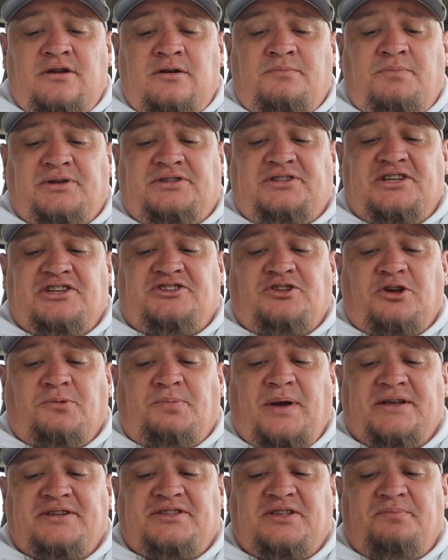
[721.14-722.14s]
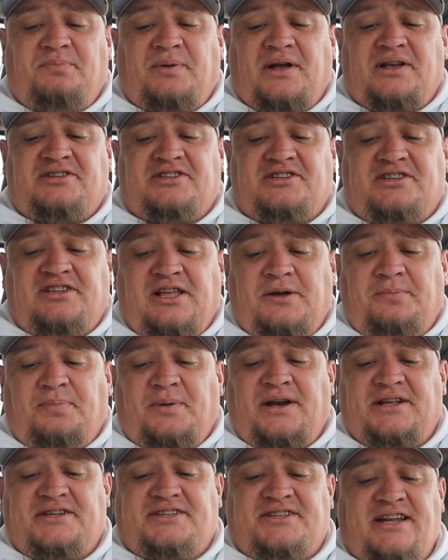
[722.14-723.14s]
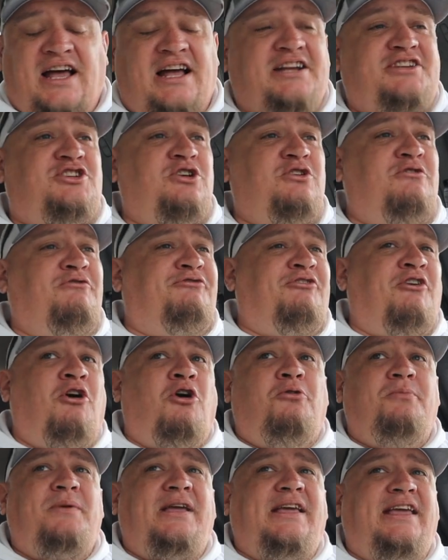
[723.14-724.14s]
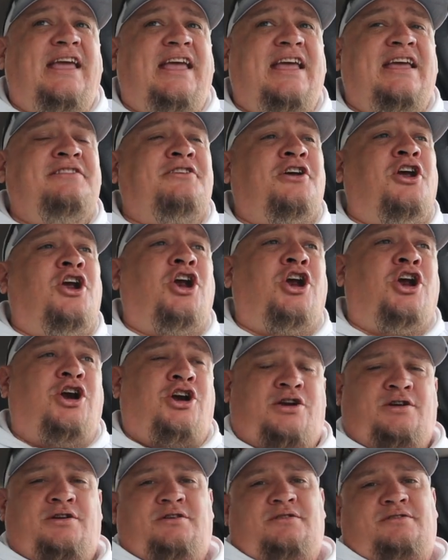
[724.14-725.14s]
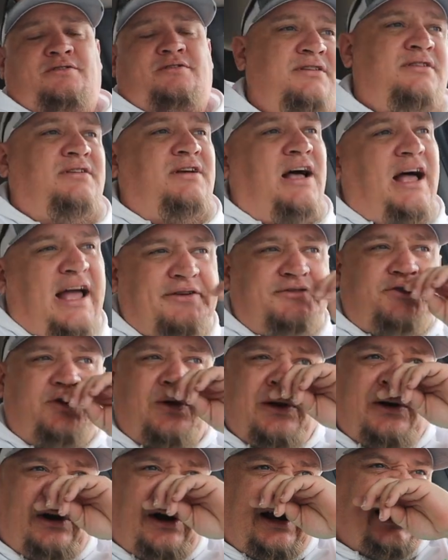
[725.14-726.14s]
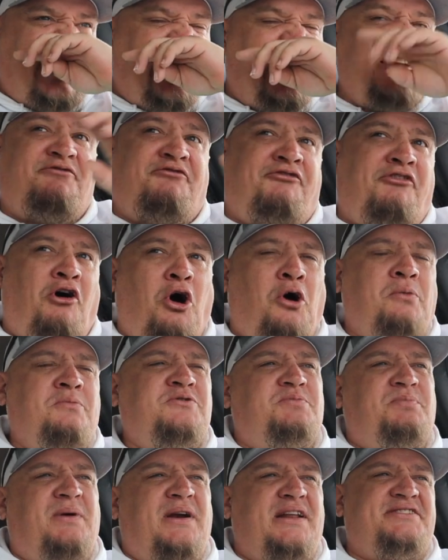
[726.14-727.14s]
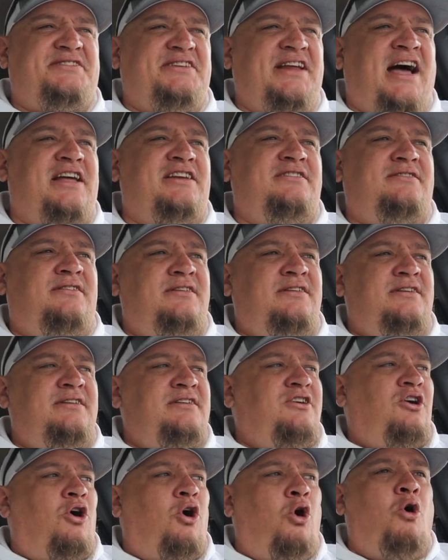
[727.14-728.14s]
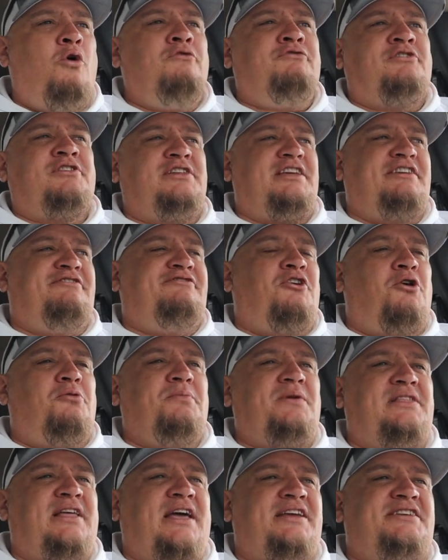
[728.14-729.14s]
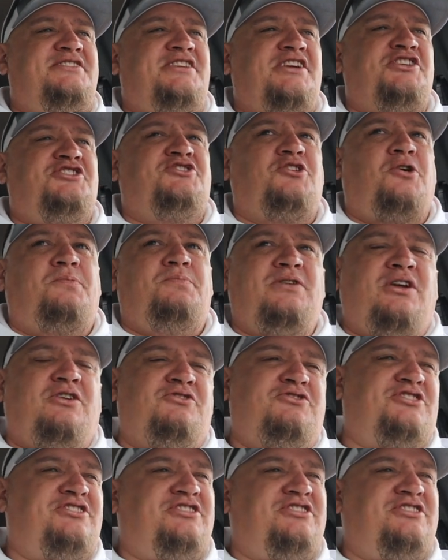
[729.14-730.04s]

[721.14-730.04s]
but this soap has the best slip, and it's not too foamy either. I have to agree. It foams, but it's not overly foamy like dish soap. You know,